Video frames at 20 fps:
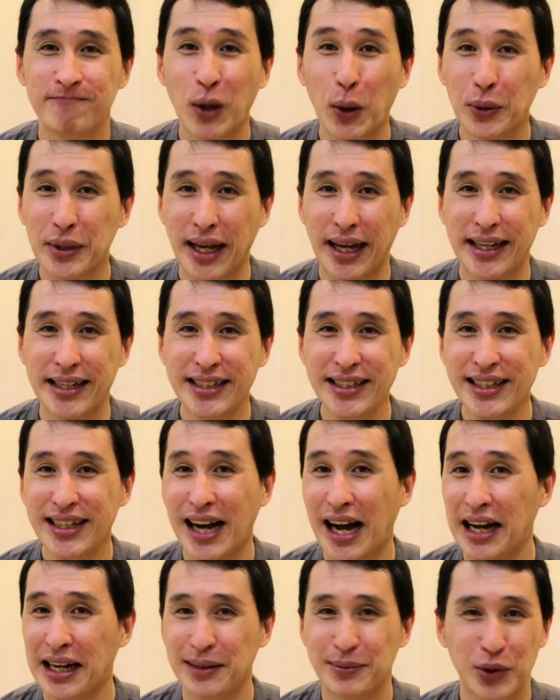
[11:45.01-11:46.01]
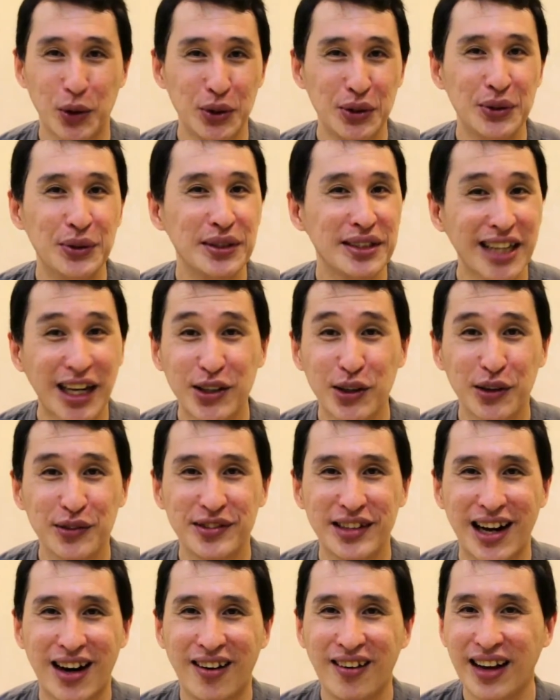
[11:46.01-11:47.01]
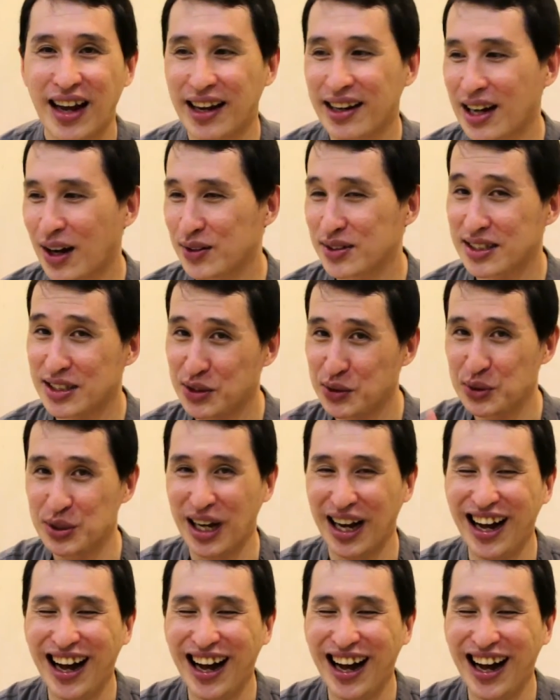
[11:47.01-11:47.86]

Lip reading: Okay, I am going to sign off now and I'll see you.